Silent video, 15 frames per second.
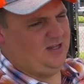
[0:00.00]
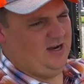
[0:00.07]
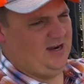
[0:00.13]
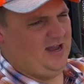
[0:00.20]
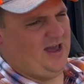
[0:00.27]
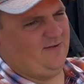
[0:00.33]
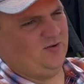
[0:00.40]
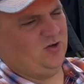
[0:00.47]
they
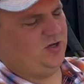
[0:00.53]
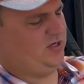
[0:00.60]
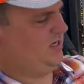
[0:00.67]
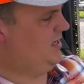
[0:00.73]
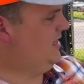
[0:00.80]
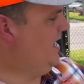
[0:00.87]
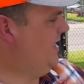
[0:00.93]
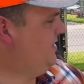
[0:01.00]
have good
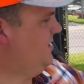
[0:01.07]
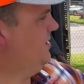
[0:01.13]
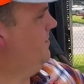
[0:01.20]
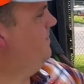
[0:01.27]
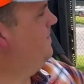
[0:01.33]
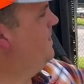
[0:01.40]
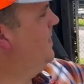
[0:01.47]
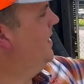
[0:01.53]
connection.
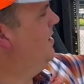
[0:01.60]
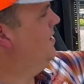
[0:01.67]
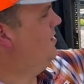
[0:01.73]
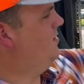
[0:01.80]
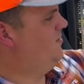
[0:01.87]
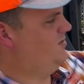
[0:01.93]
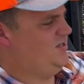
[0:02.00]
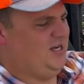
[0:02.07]

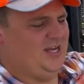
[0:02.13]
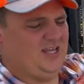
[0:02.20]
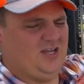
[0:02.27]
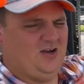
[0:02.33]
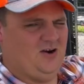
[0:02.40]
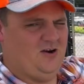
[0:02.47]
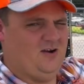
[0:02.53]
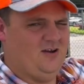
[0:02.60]
You want to check
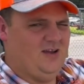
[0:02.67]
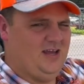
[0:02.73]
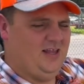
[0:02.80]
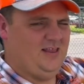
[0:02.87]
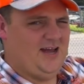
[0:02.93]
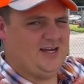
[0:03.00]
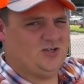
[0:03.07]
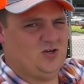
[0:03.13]
your
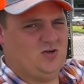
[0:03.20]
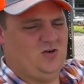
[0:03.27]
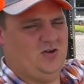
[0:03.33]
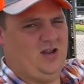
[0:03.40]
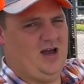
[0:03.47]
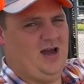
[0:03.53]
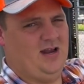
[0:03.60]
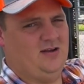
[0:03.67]
electrical
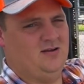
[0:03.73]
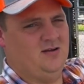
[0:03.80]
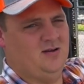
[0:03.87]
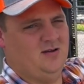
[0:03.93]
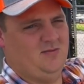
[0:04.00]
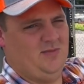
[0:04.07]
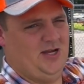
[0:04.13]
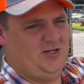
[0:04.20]
line.
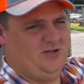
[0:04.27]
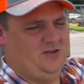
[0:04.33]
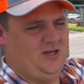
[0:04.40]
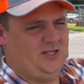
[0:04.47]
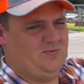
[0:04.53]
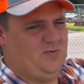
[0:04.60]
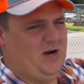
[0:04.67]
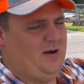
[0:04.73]
Make sure that
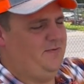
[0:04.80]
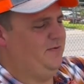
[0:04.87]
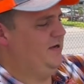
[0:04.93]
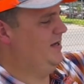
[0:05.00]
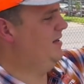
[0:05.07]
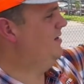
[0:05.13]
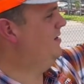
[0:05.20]
it's properly